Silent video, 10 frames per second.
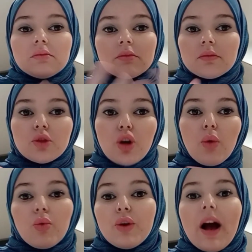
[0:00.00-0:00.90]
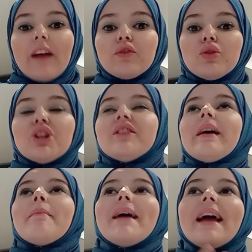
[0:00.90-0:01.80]
So you have to teach
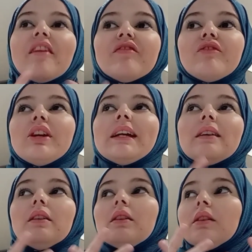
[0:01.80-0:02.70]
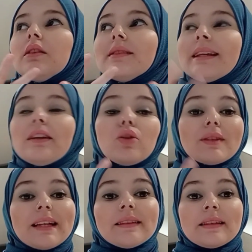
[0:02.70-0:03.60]
them every single
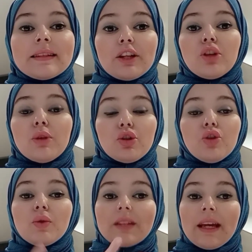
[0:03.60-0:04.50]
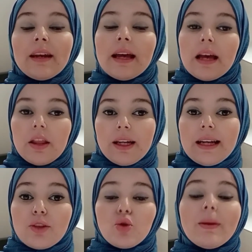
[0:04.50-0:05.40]
sentence they're going to use in the
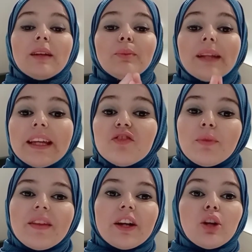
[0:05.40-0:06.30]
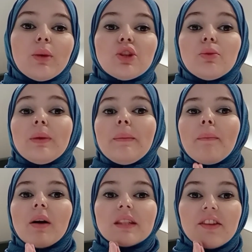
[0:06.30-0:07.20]
classroom, and believe me, they're going to be
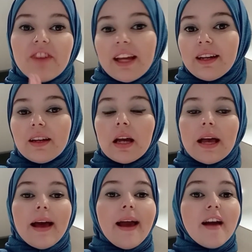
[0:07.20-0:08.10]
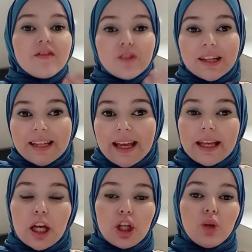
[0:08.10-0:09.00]
motivated. Every
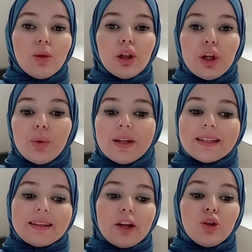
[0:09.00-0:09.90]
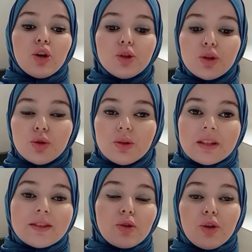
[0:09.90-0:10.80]
day you will notice that your
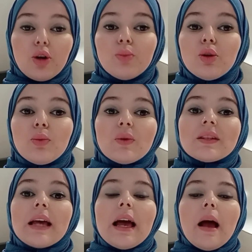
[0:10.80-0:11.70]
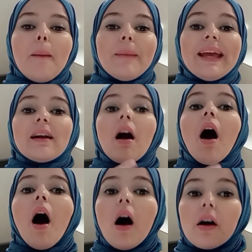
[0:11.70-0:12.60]
students or your pupils make
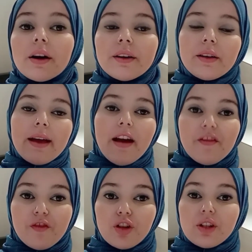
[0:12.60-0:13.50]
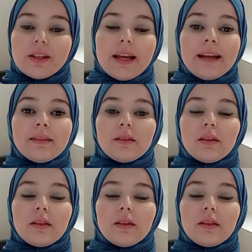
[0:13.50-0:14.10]
hard efforts and